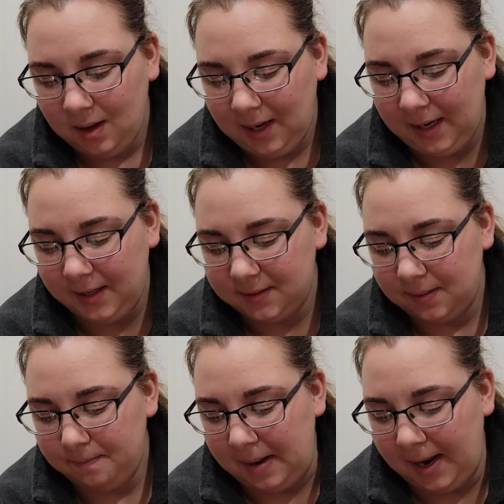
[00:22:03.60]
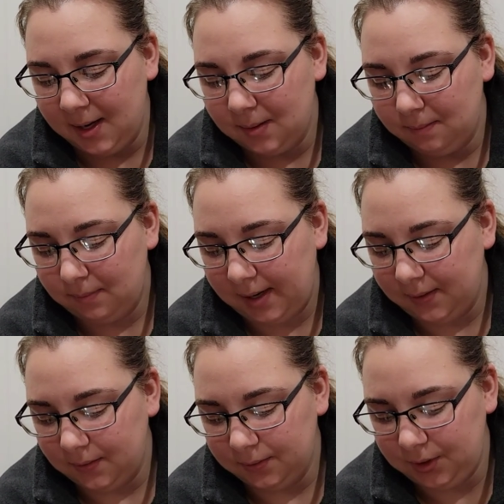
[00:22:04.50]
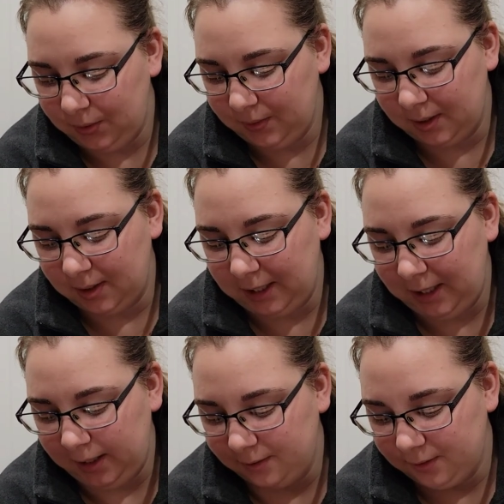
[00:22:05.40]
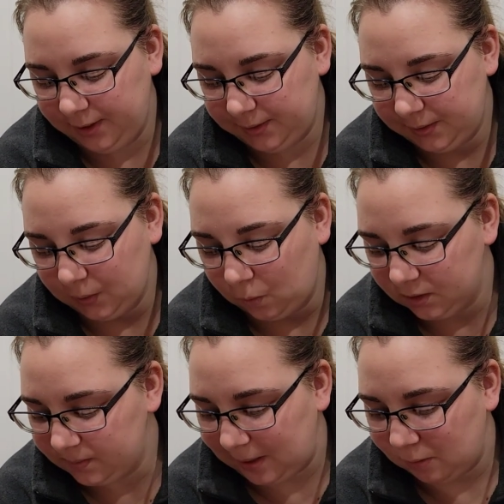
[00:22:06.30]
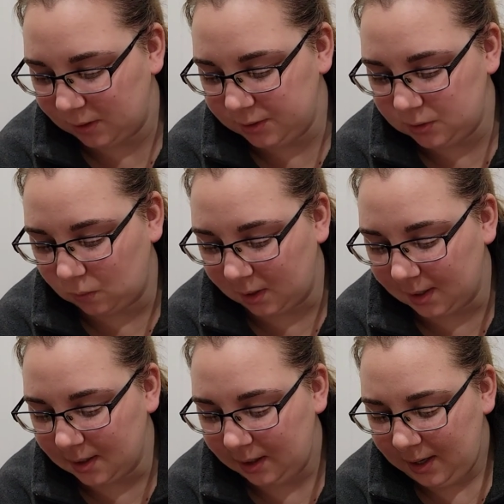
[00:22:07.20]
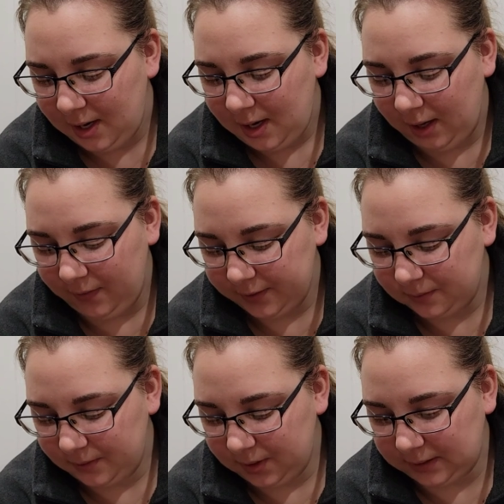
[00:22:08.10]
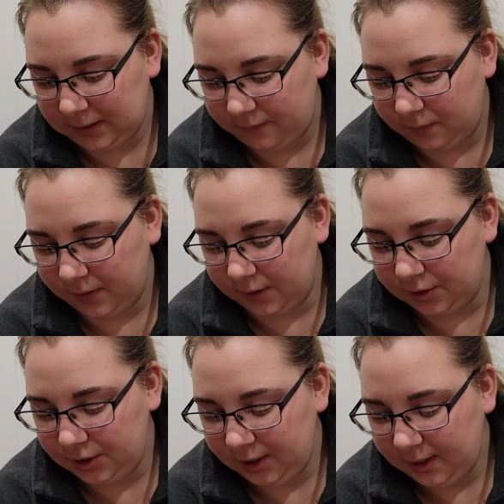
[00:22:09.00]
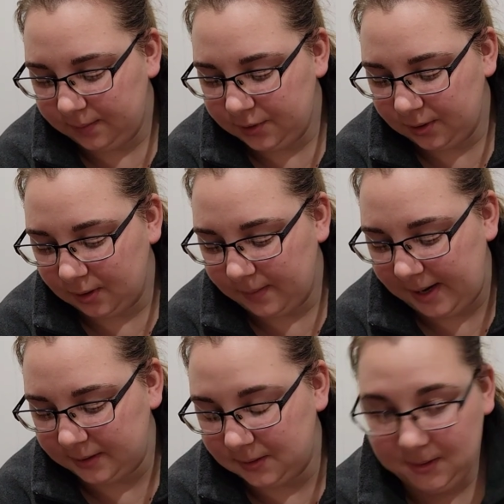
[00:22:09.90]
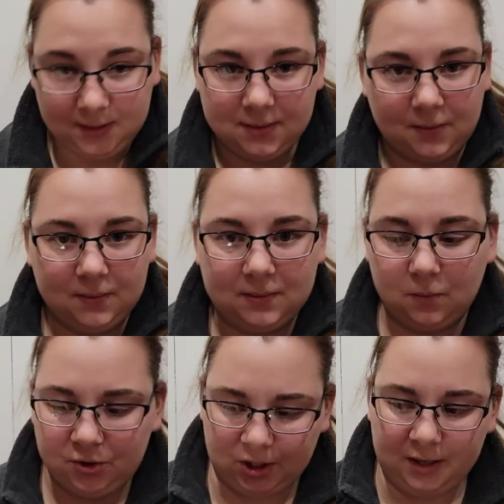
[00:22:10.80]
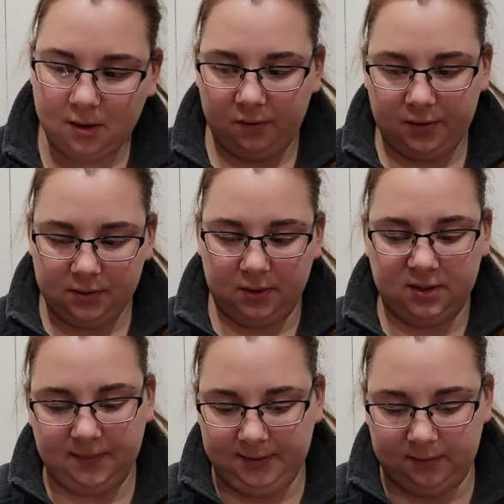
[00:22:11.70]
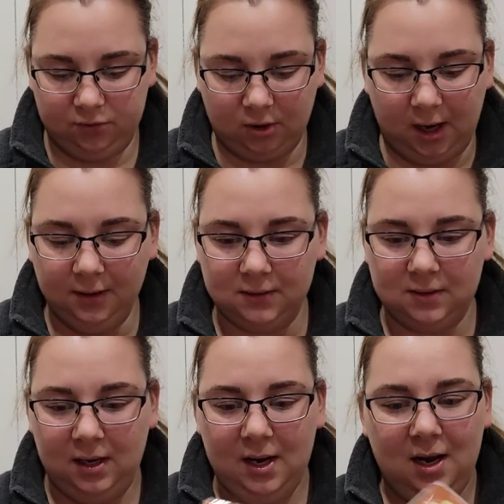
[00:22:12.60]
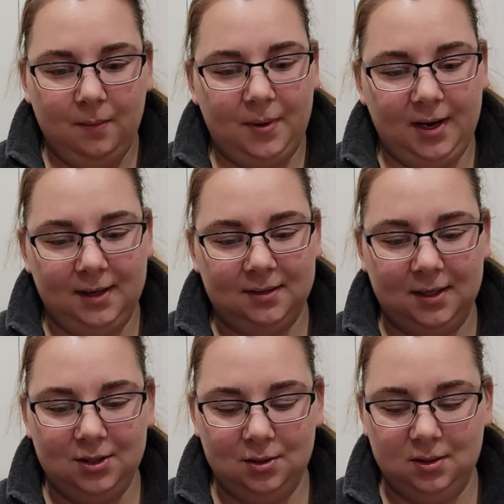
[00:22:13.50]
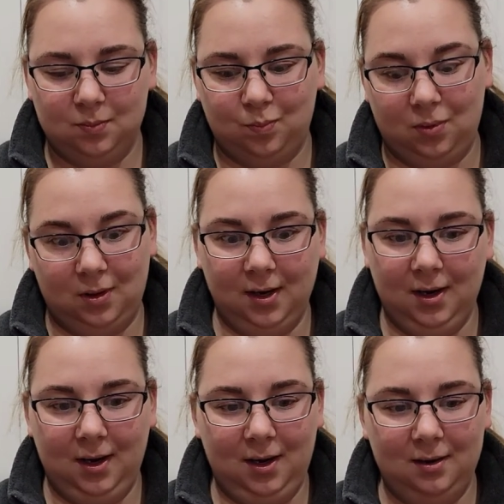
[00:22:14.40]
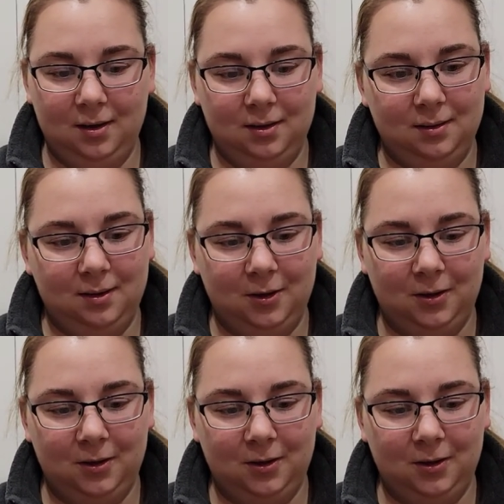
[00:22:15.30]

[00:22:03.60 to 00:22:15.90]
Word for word: and it's a Mac Micro Tuner. It increases horsepower and torque and this one does it for the GM Duramax diesels, which I know those are expensive trucks, but it says you just plug it in and